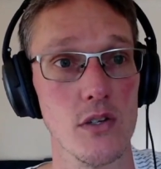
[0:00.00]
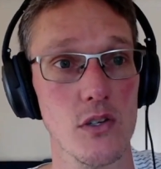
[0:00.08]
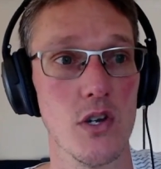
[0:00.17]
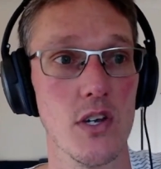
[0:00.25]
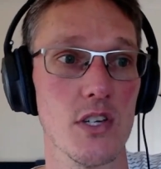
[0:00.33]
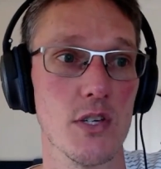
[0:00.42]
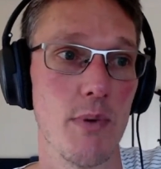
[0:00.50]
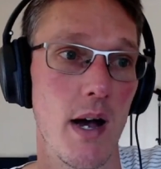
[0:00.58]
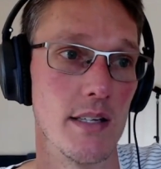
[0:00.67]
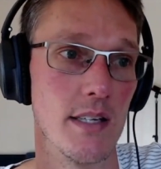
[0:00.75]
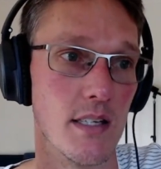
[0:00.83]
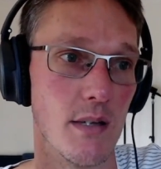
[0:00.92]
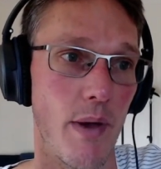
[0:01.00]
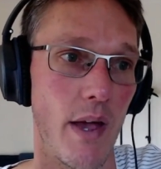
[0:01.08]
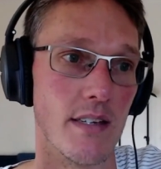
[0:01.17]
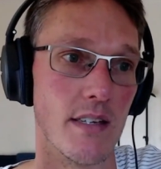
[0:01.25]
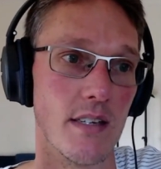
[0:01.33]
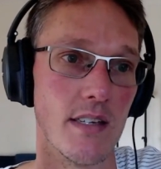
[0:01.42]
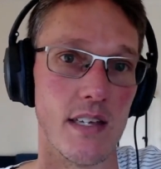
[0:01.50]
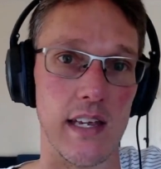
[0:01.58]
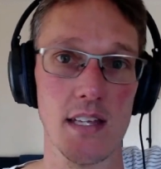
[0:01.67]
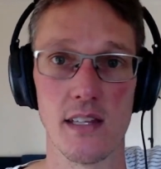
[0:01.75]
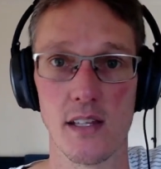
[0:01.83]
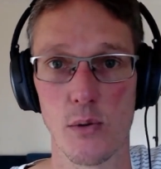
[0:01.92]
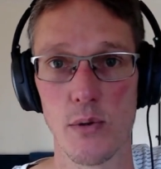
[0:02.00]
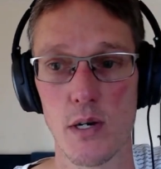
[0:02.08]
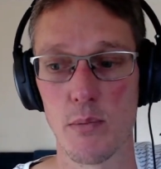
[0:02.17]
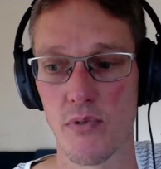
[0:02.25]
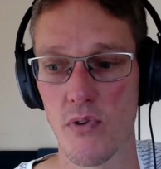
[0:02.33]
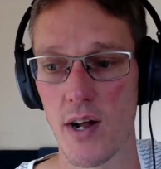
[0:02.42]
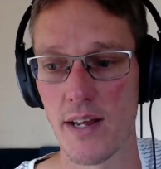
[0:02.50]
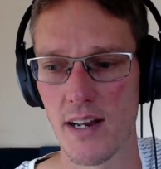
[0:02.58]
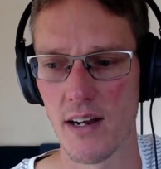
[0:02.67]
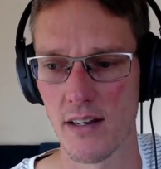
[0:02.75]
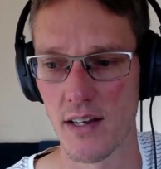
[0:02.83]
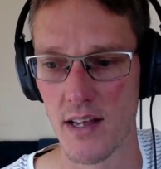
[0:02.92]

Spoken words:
You can just participate in the liquidity providing. And I